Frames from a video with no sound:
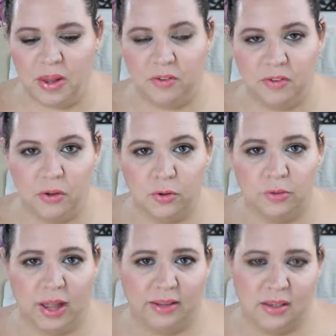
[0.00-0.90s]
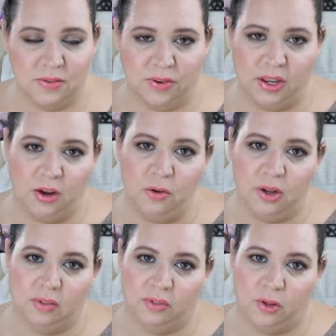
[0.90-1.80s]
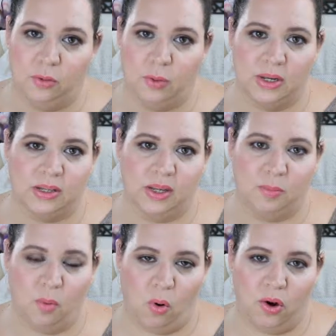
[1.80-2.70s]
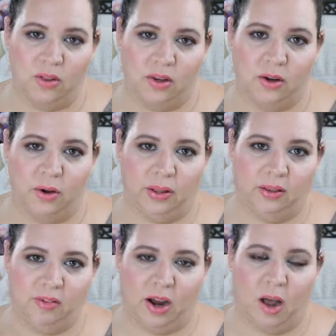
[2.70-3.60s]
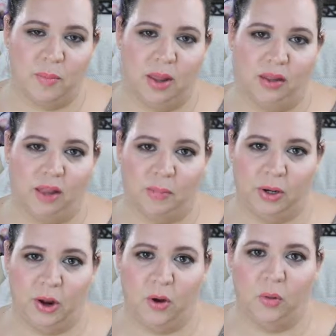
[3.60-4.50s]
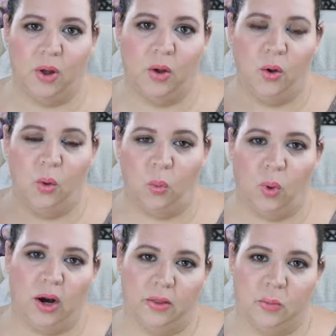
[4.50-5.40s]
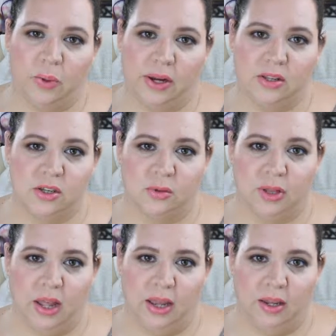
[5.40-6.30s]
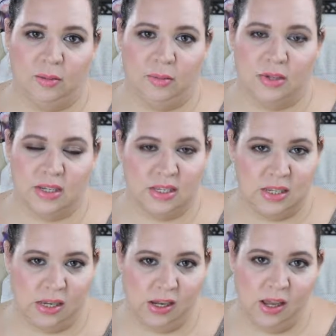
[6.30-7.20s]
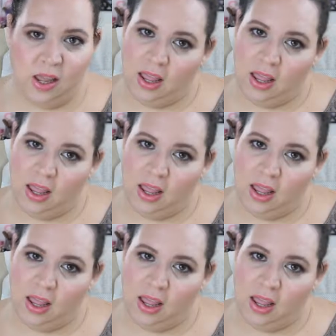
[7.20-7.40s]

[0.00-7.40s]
If you like this video, if you want to see more, then go ahead and leave a comment and let me know what other brands you would like to see,